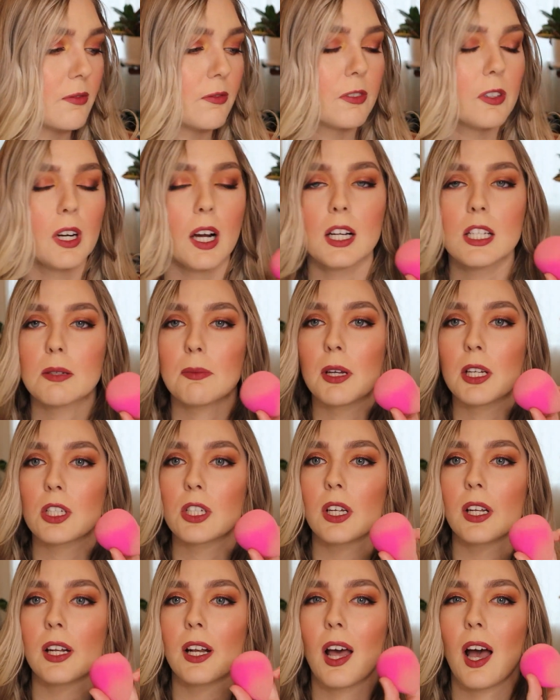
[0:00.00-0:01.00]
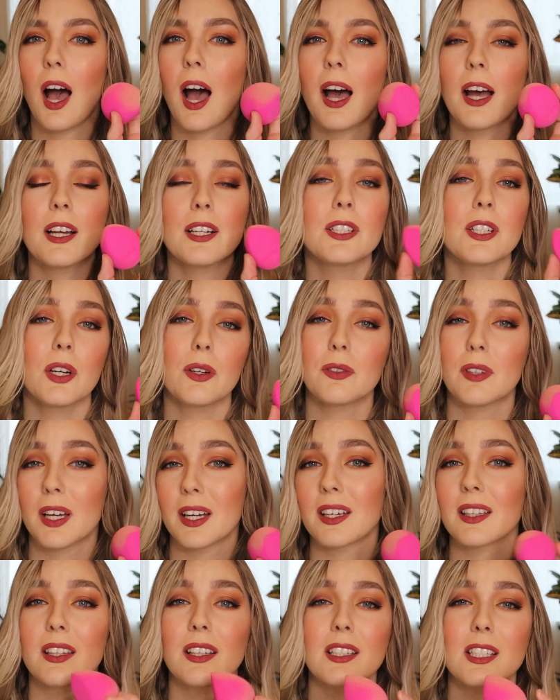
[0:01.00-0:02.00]
forgot to mention, I don't
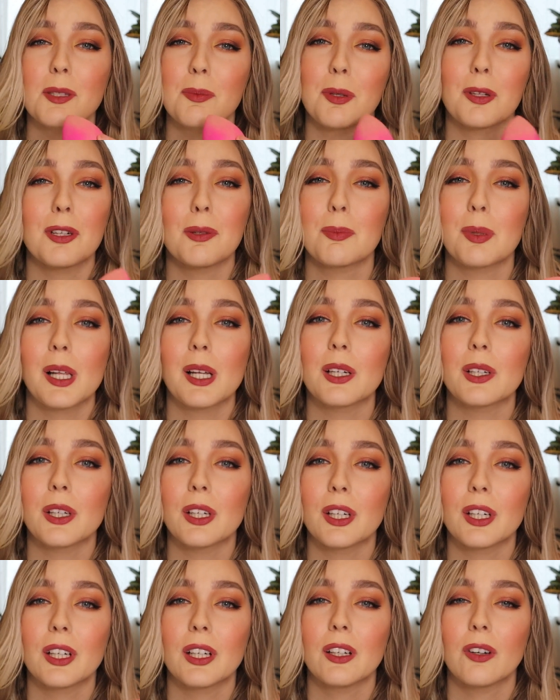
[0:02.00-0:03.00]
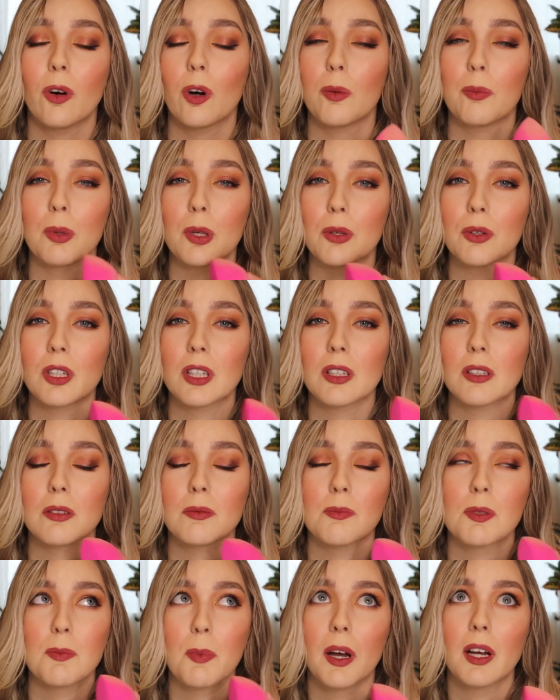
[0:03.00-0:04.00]
like this beauty blender or
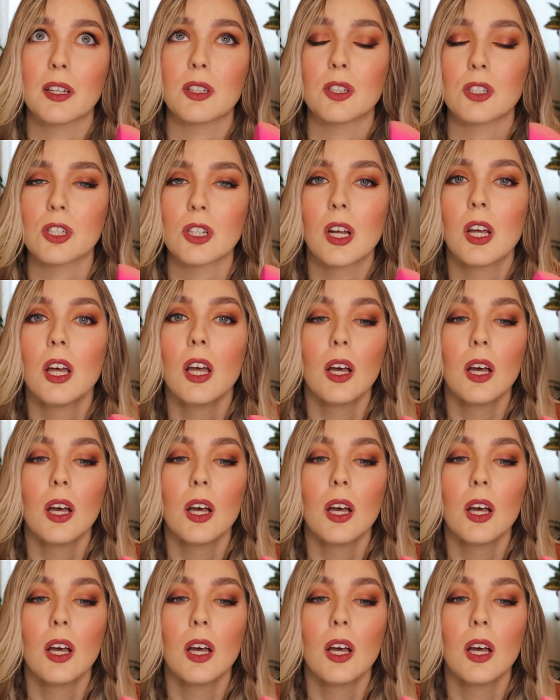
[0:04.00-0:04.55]
beauty sponge,